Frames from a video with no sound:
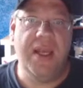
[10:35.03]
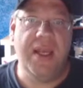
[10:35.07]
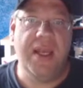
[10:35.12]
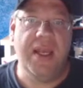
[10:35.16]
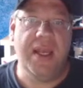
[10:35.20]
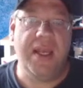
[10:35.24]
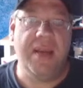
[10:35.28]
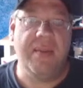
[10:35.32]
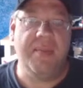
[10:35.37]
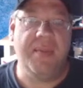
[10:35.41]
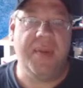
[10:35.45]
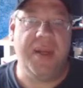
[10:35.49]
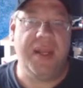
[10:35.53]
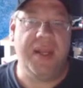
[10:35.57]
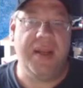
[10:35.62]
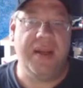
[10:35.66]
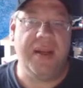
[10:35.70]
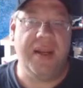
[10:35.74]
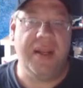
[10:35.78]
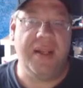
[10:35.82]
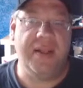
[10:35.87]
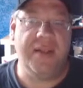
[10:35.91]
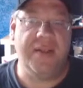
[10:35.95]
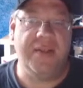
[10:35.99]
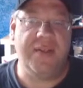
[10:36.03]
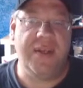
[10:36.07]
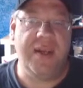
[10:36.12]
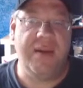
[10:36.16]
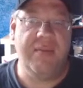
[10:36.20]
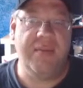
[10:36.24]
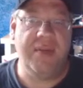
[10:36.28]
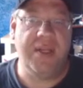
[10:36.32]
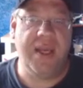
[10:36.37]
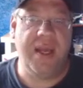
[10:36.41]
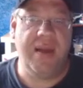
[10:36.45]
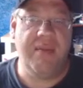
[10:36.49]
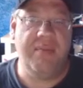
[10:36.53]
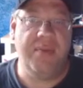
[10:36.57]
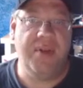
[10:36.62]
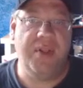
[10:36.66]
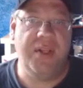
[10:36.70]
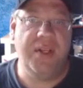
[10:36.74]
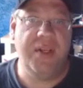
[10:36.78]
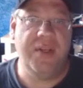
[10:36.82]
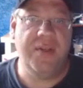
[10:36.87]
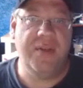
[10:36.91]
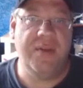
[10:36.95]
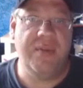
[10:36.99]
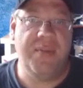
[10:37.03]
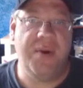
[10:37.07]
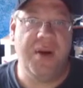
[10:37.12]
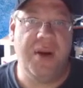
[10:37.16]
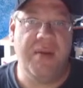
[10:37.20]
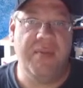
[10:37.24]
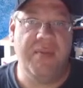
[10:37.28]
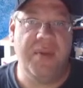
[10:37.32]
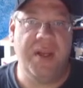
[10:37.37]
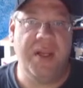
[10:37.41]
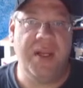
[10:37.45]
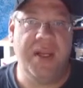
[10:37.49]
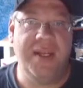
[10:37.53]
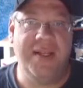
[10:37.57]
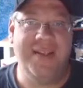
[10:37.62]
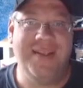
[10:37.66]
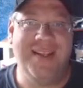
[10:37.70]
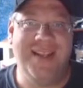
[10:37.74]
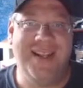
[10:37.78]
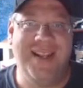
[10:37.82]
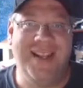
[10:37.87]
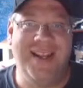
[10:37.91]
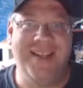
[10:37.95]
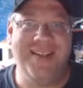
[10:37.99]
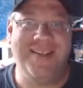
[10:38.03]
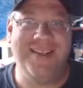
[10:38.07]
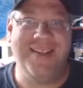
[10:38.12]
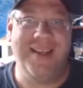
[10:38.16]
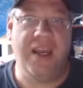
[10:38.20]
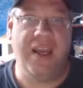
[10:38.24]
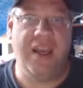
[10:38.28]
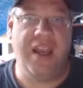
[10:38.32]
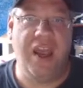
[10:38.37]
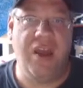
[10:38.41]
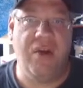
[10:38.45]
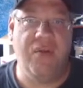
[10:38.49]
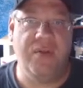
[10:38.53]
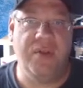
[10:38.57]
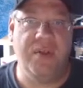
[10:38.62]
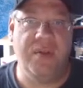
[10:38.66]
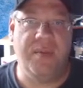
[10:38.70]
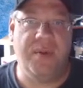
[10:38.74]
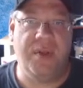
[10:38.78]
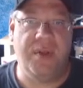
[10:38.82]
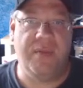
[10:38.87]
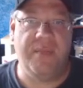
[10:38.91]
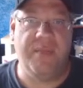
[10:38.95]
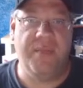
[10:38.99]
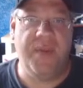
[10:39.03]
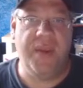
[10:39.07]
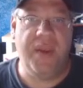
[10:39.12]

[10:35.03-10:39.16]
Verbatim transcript: but at the same time, police department is less accountable,